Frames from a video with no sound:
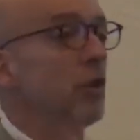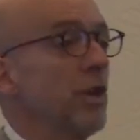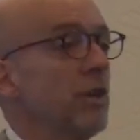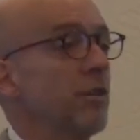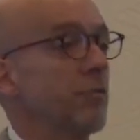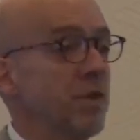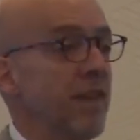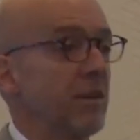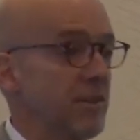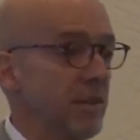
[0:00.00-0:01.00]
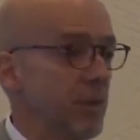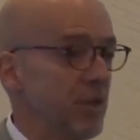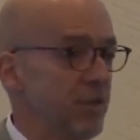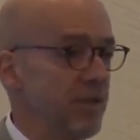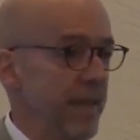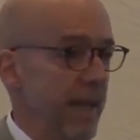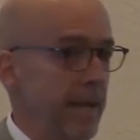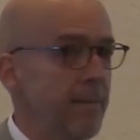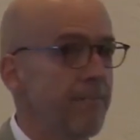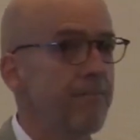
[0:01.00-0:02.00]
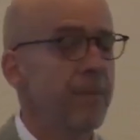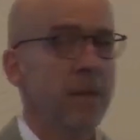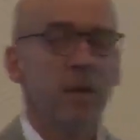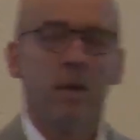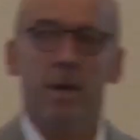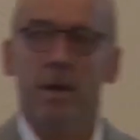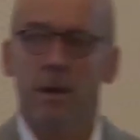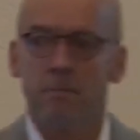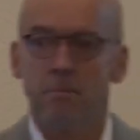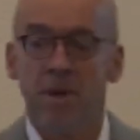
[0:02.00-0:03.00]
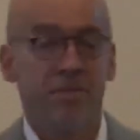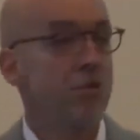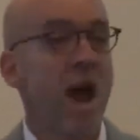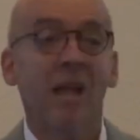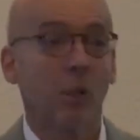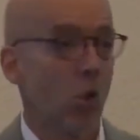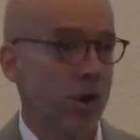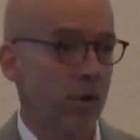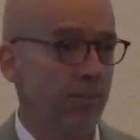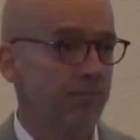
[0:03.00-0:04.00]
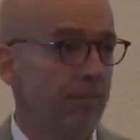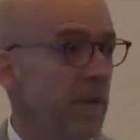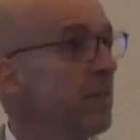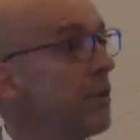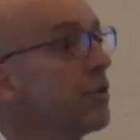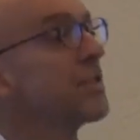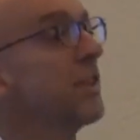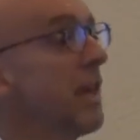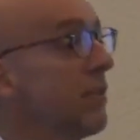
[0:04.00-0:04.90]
they're looking at 3,000 images a day. They're not loyal. There is a